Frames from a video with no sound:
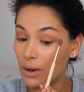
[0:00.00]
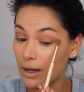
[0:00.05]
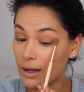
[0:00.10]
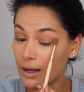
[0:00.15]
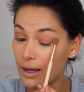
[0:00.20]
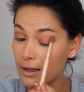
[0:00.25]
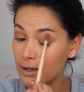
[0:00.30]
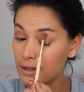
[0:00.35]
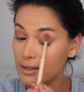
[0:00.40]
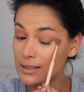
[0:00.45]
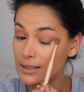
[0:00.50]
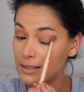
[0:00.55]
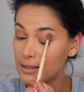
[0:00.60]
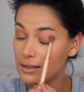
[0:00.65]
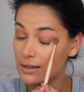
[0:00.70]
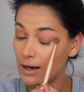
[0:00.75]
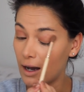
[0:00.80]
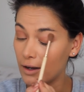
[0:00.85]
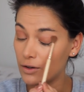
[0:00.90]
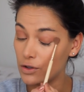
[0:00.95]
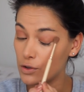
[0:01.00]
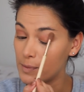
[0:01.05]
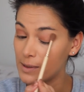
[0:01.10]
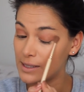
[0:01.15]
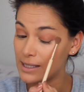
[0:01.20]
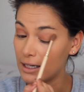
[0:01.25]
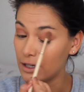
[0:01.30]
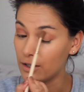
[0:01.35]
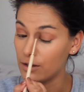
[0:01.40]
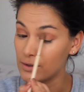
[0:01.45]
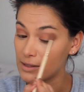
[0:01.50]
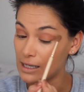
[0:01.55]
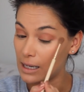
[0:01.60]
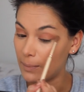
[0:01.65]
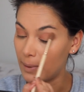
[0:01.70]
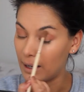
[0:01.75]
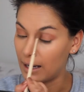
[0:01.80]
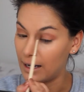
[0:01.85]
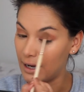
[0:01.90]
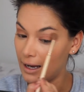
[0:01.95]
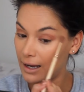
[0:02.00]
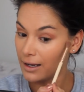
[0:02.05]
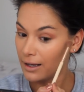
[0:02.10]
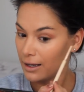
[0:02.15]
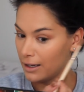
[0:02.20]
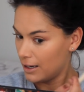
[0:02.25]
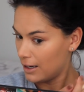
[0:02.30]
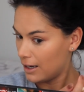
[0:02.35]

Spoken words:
Like, I could 100% use that palette